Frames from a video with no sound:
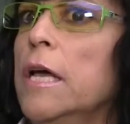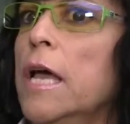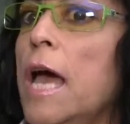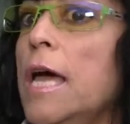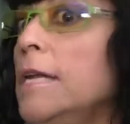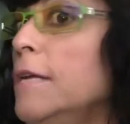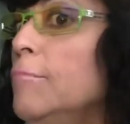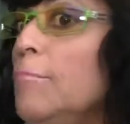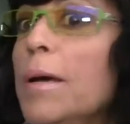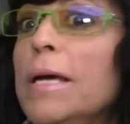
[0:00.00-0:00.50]

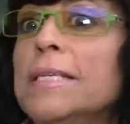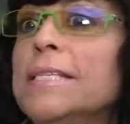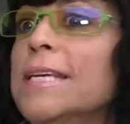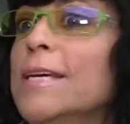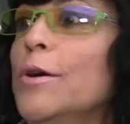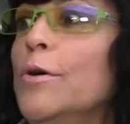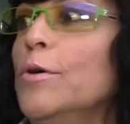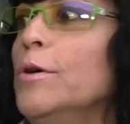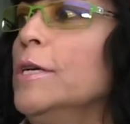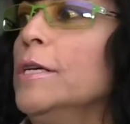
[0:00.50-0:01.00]
And in
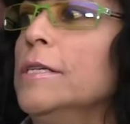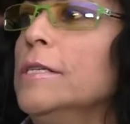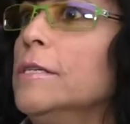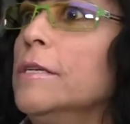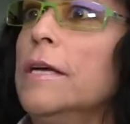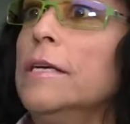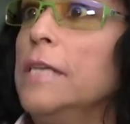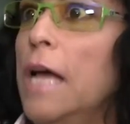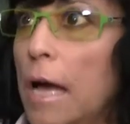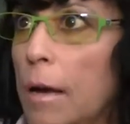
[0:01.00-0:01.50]
Mexico, it's
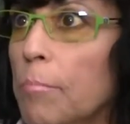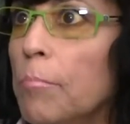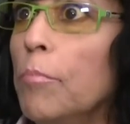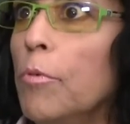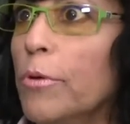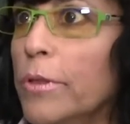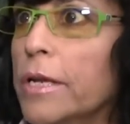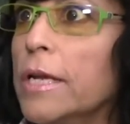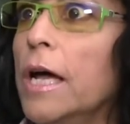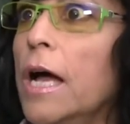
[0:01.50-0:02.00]

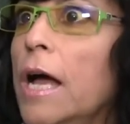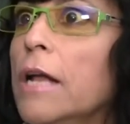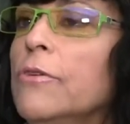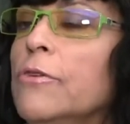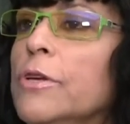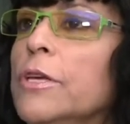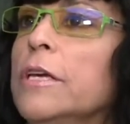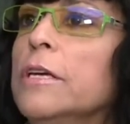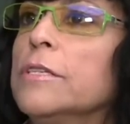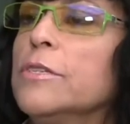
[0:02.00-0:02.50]
more than
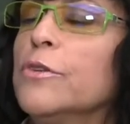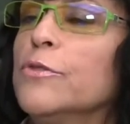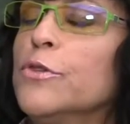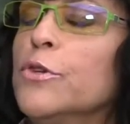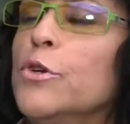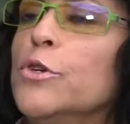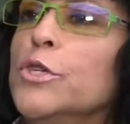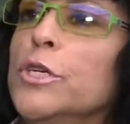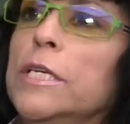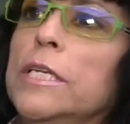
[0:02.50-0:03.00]
100 years of
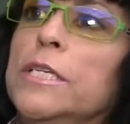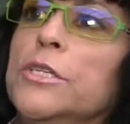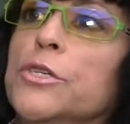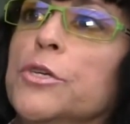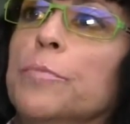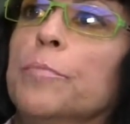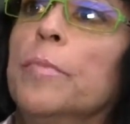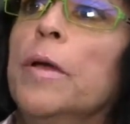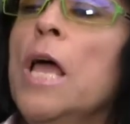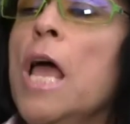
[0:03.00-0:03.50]

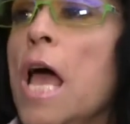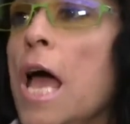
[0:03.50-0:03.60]
socialism.